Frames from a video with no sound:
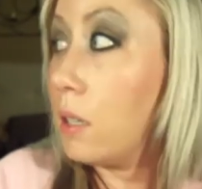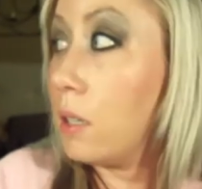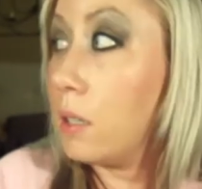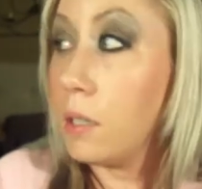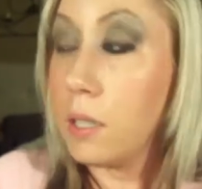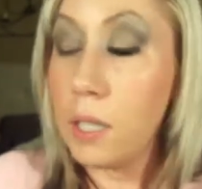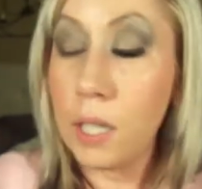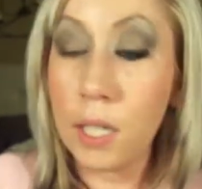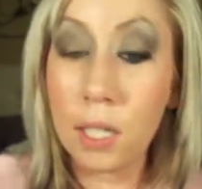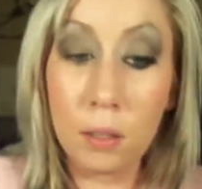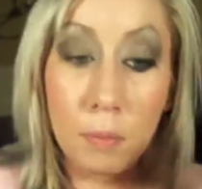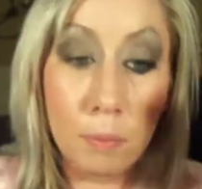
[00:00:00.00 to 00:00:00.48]

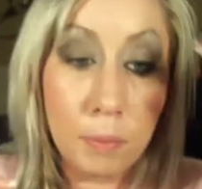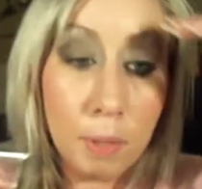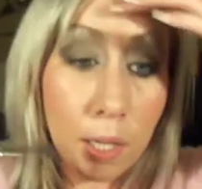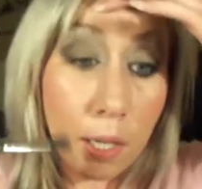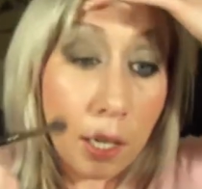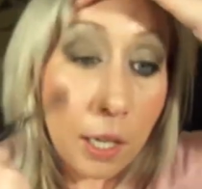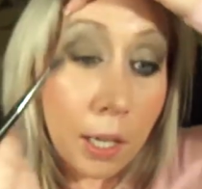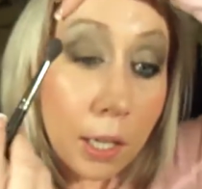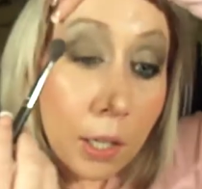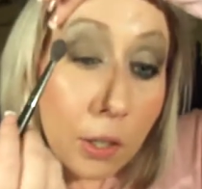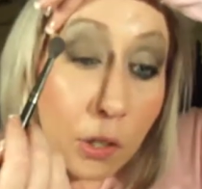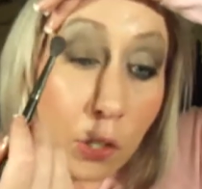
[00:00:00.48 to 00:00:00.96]
Take
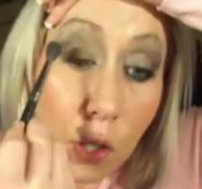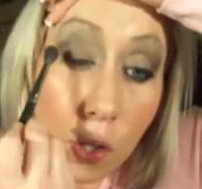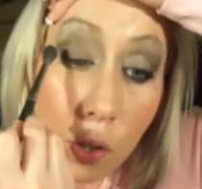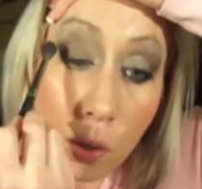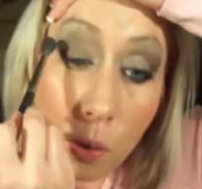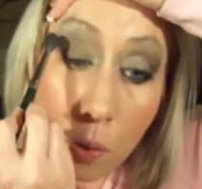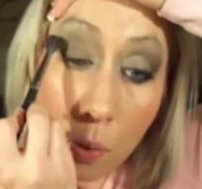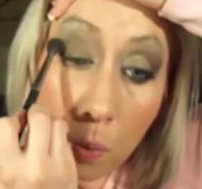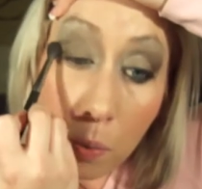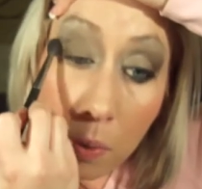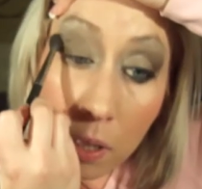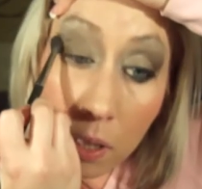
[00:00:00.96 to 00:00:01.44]
my
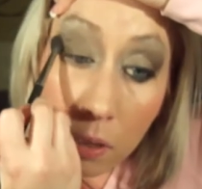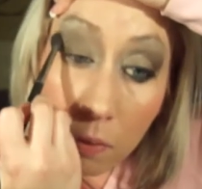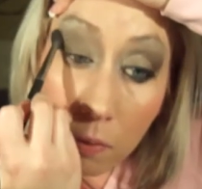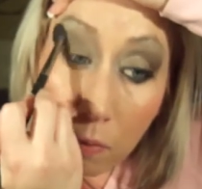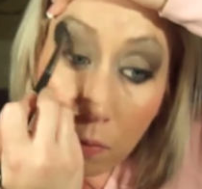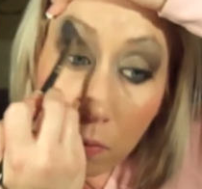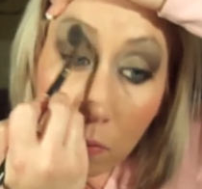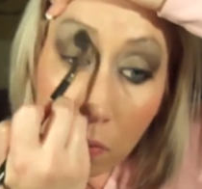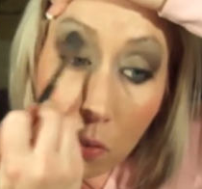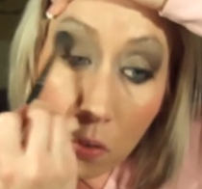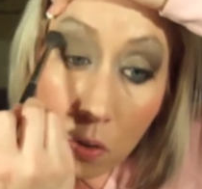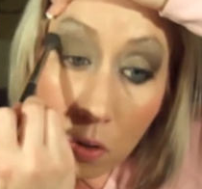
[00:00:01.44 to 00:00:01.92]

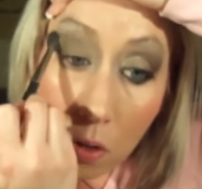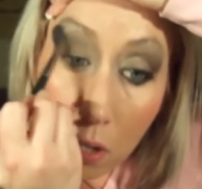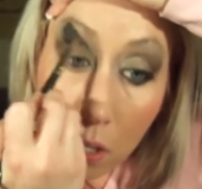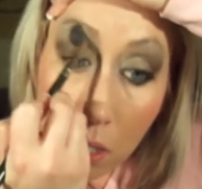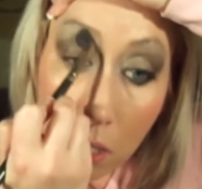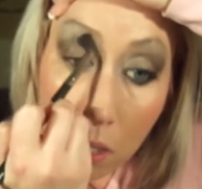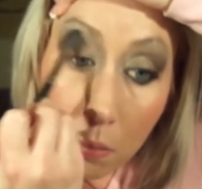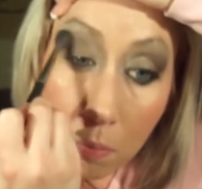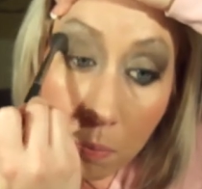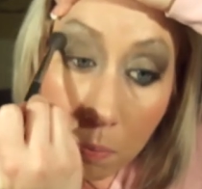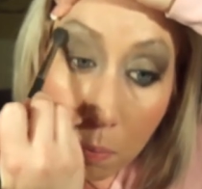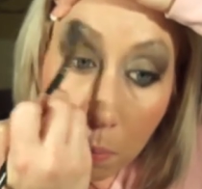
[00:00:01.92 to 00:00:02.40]
224,
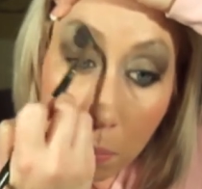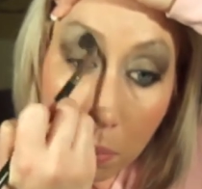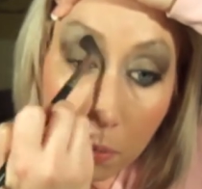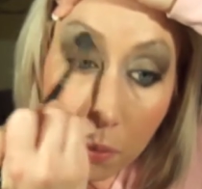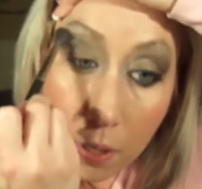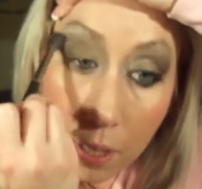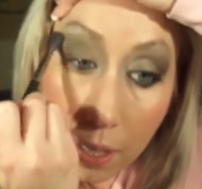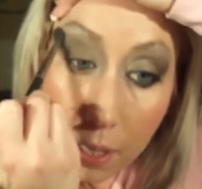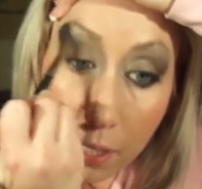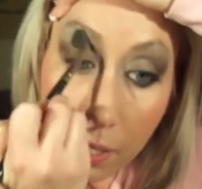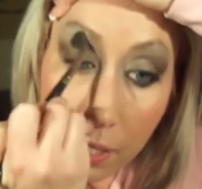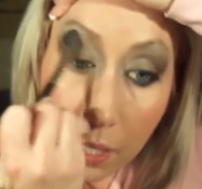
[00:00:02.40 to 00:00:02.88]

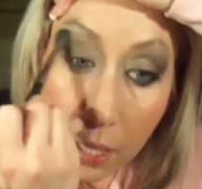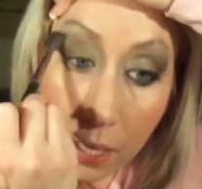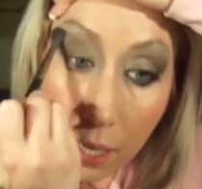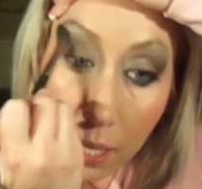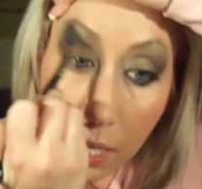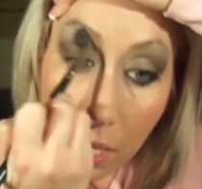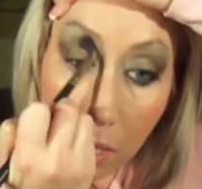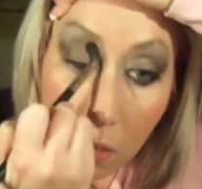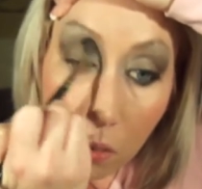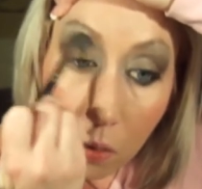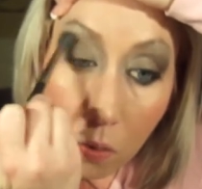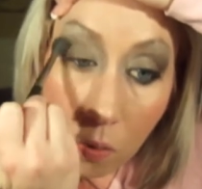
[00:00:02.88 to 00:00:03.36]
blend
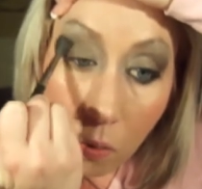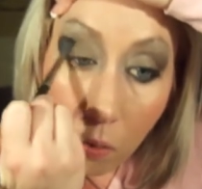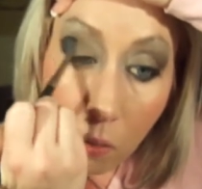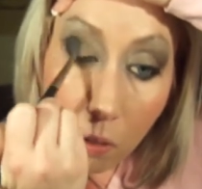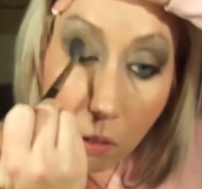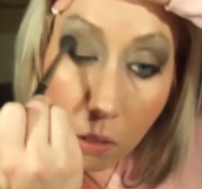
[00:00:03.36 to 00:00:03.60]
out.